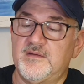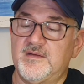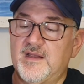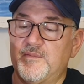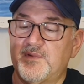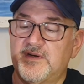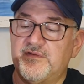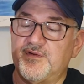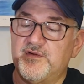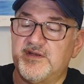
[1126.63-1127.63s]
Now I'm going to
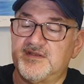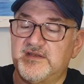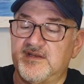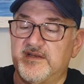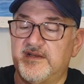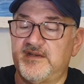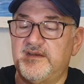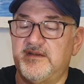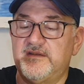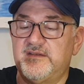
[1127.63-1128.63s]
focus
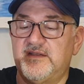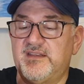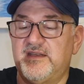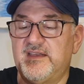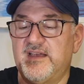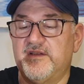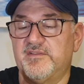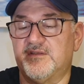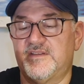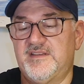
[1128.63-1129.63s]
on digging
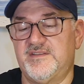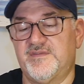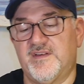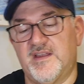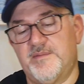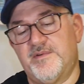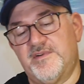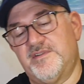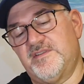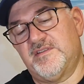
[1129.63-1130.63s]
out these
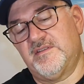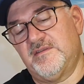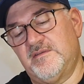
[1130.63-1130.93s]
fibers